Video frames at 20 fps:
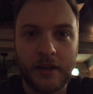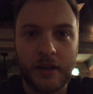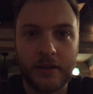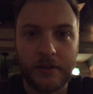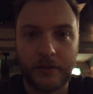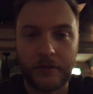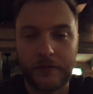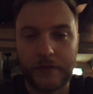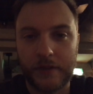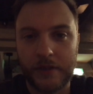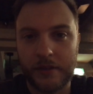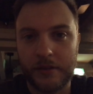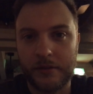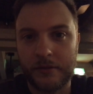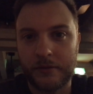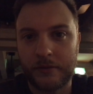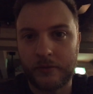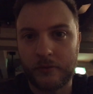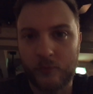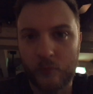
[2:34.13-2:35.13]

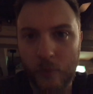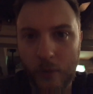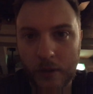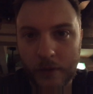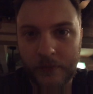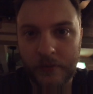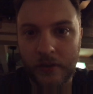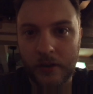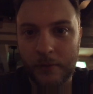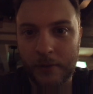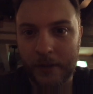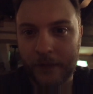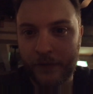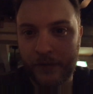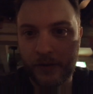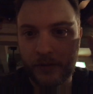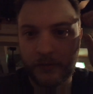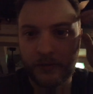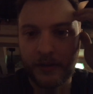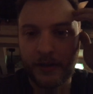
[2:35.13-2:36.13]
Huddersfield. What a win
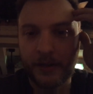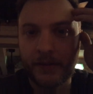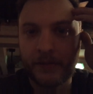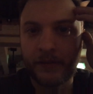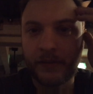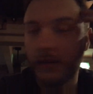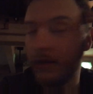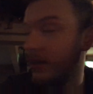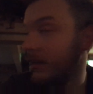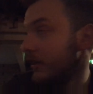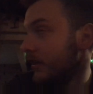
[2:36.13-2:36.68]
for the Reds.